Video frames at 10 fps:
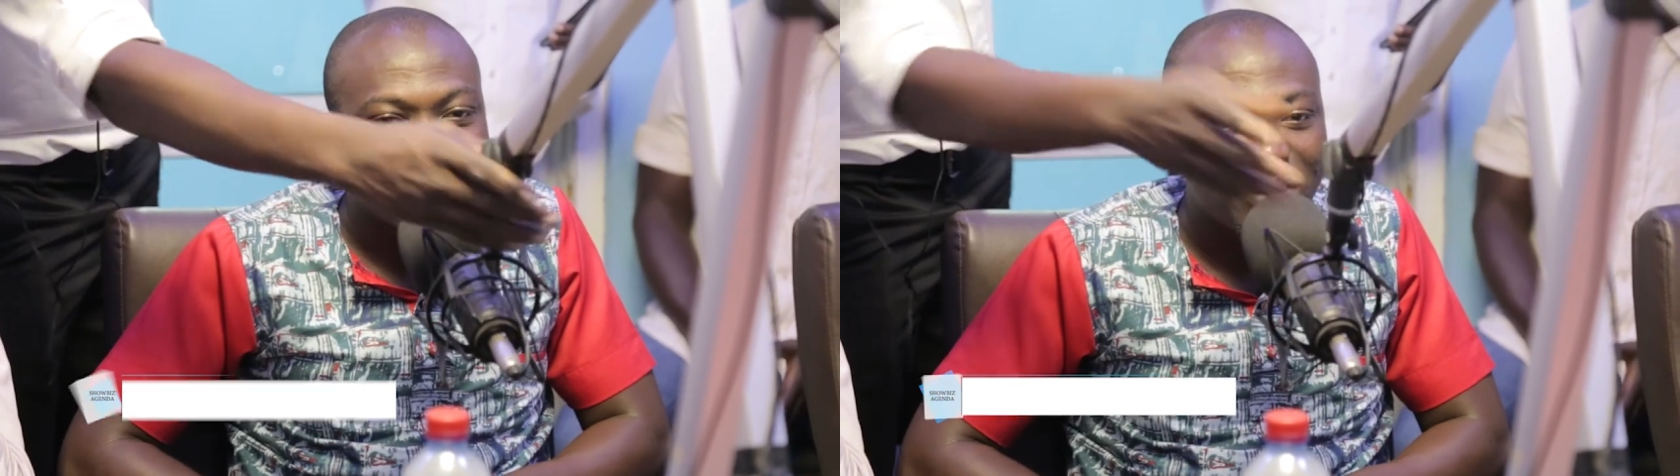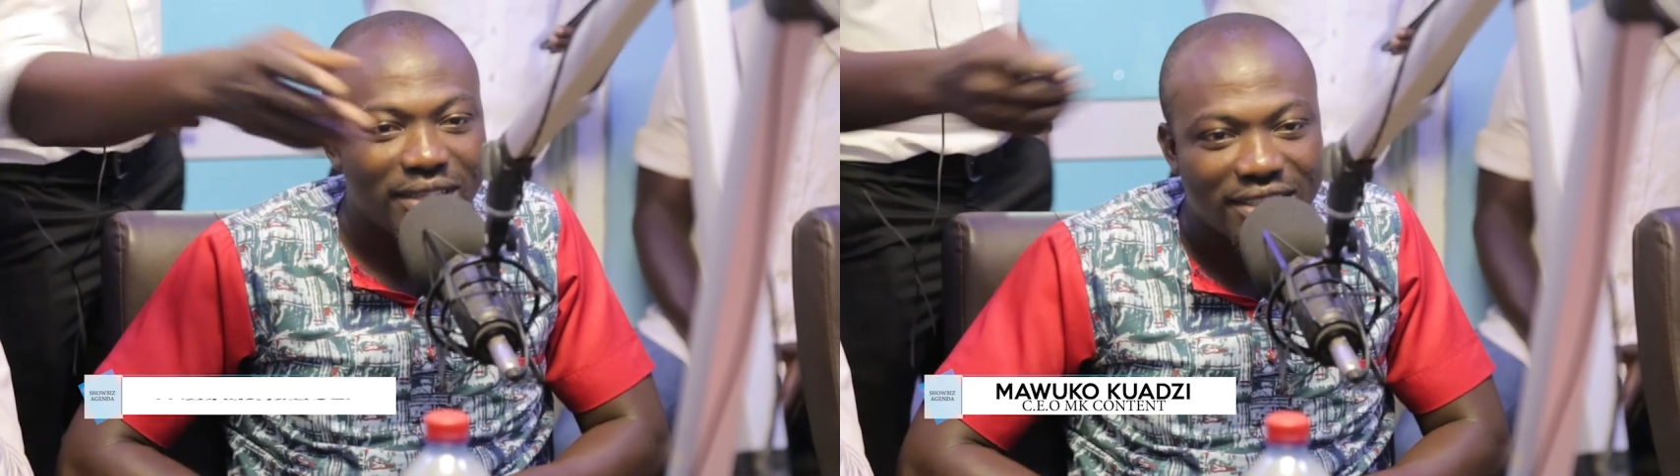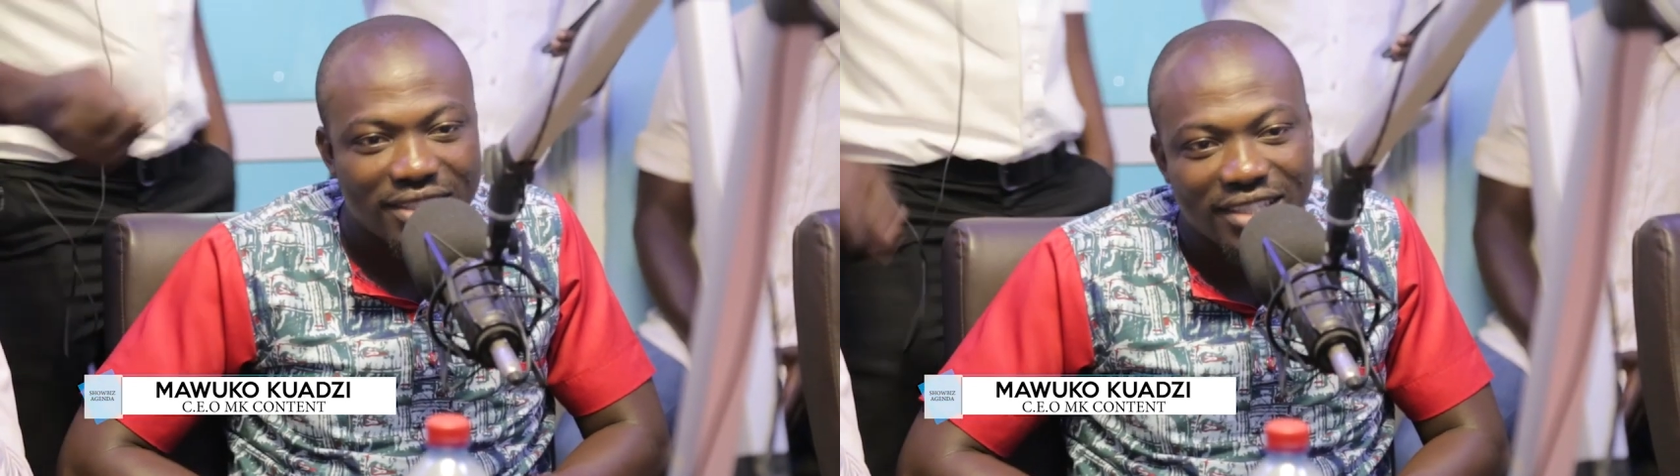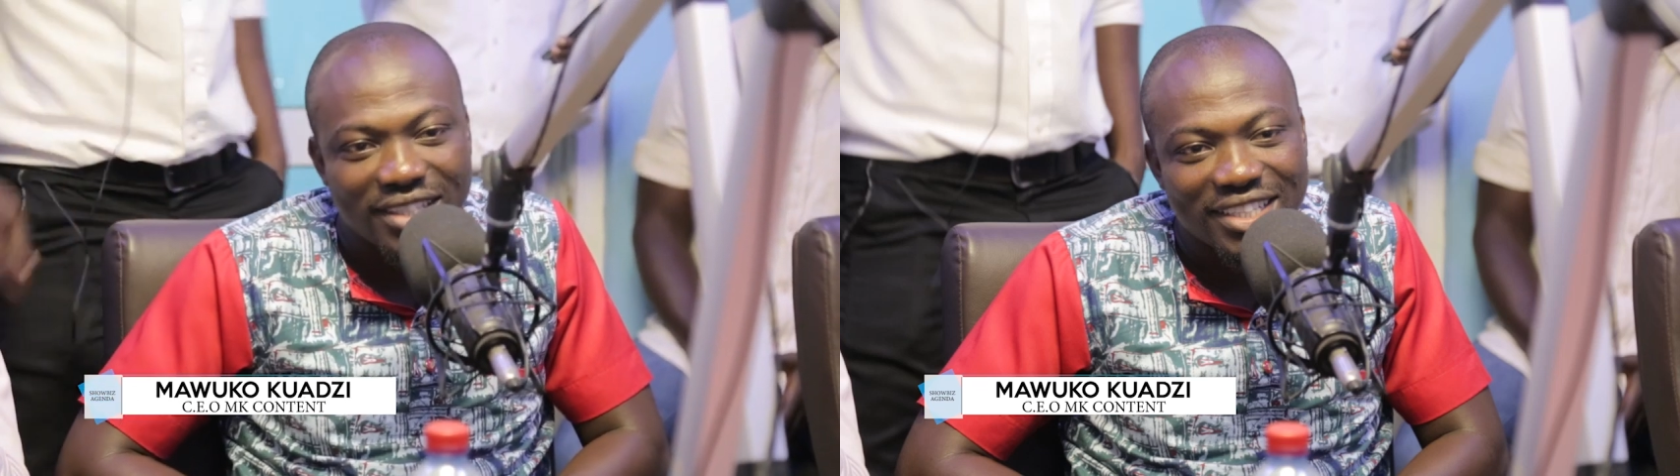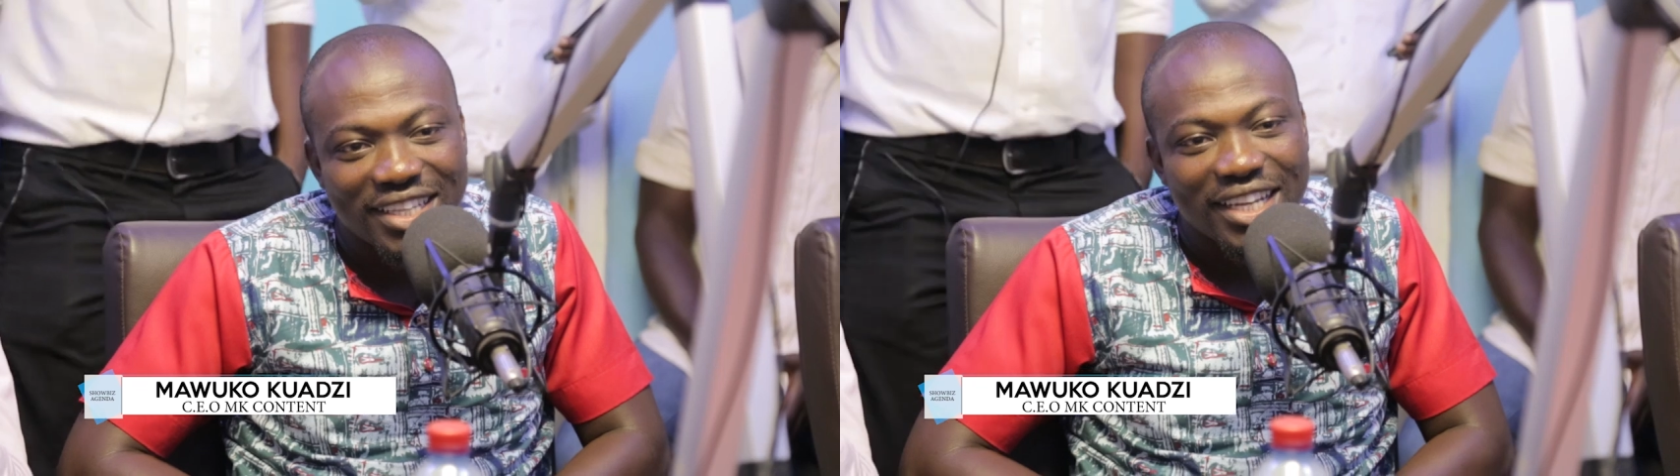your
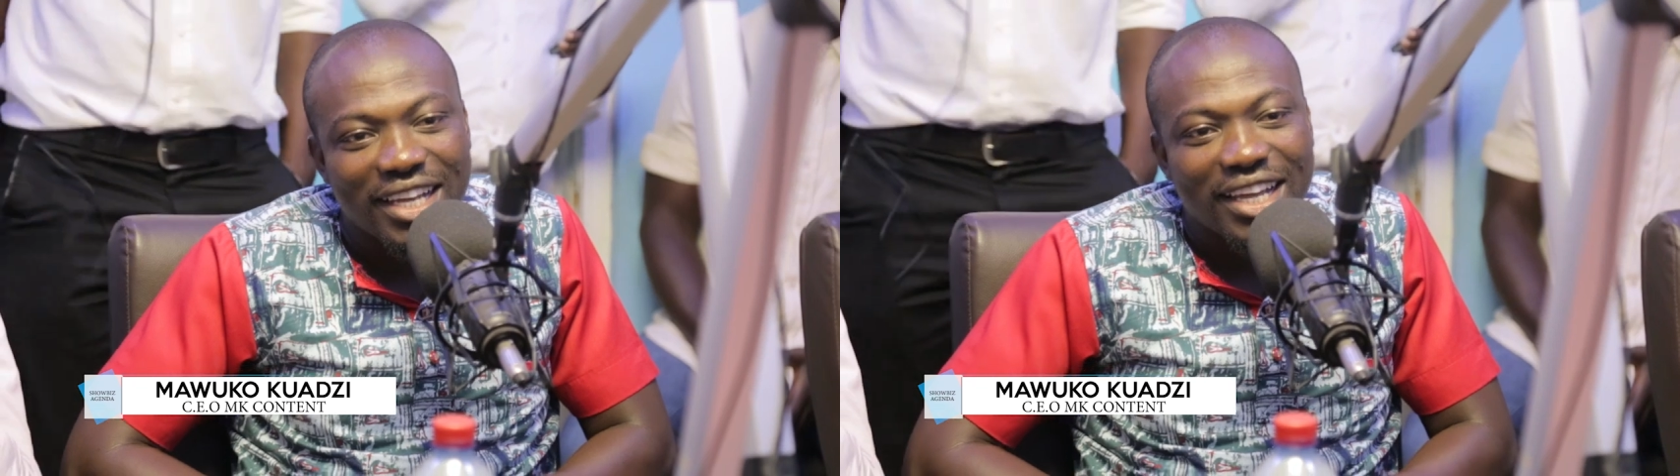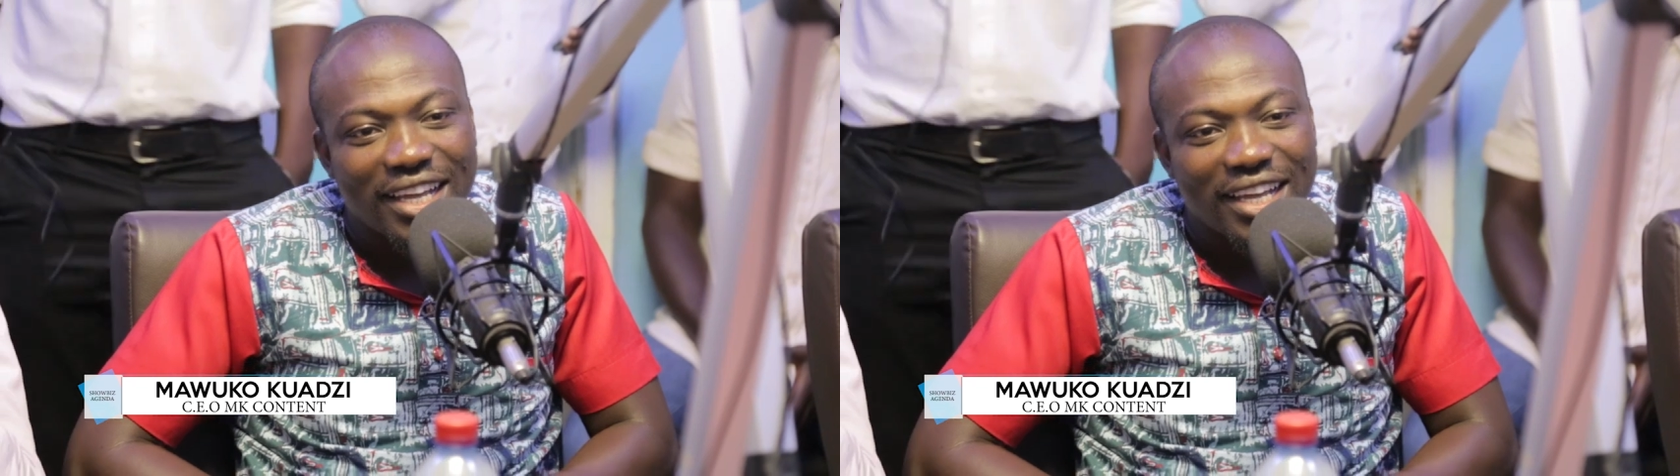listeners. Yeah.